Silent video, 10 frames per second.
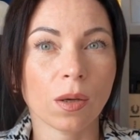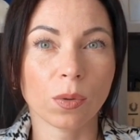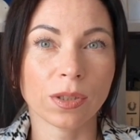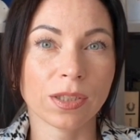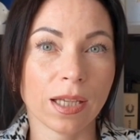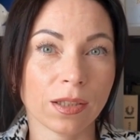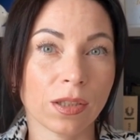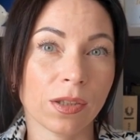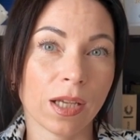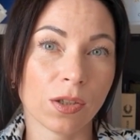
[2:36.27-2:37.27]
when
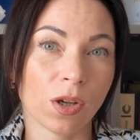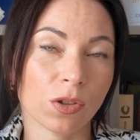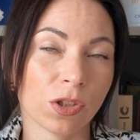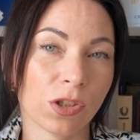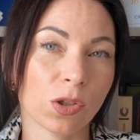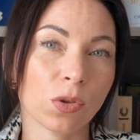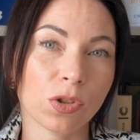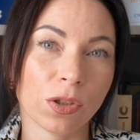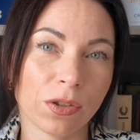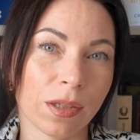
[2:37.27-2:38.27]
selecting technology
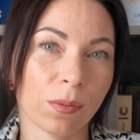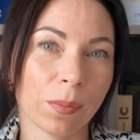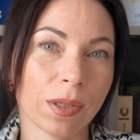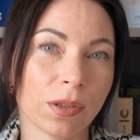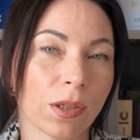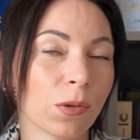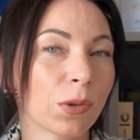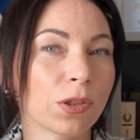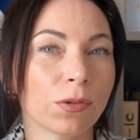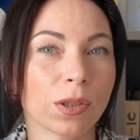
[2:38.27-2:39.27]
solutions that meet their
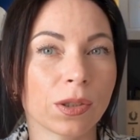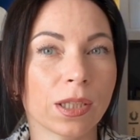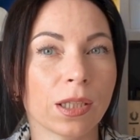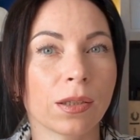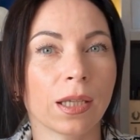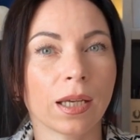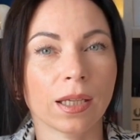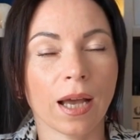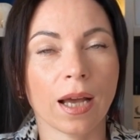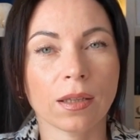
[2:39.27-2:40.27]
specific needs and
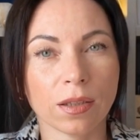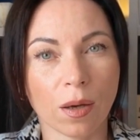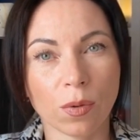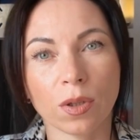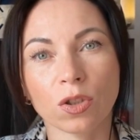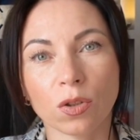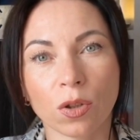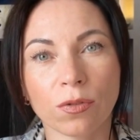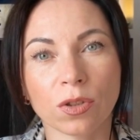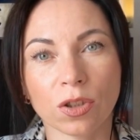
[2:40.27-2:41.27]
enhance operational
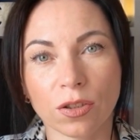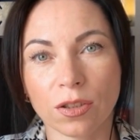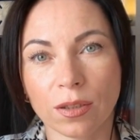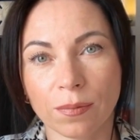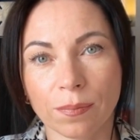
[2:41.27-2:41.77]
efficiency.